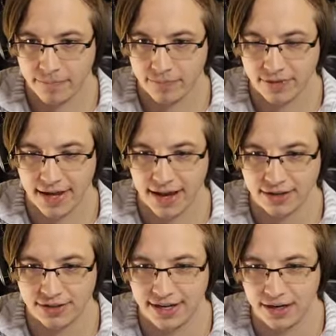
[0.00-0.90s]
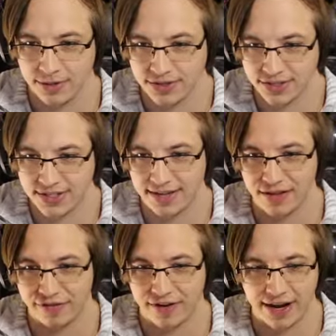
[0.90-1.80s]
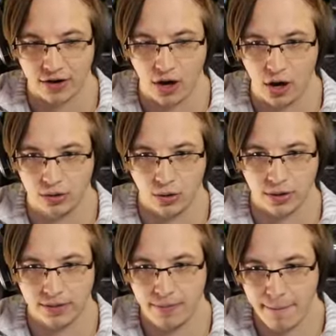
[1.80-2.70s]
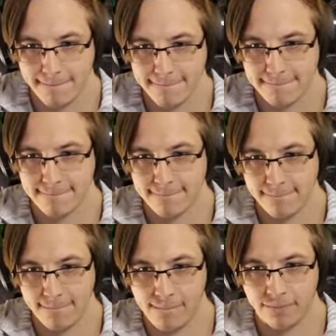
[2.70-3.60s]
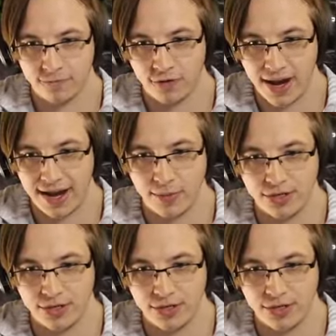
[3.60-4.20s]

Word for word: Yeah, getting them to sit in the fire. Oh, Lord. Right, and we do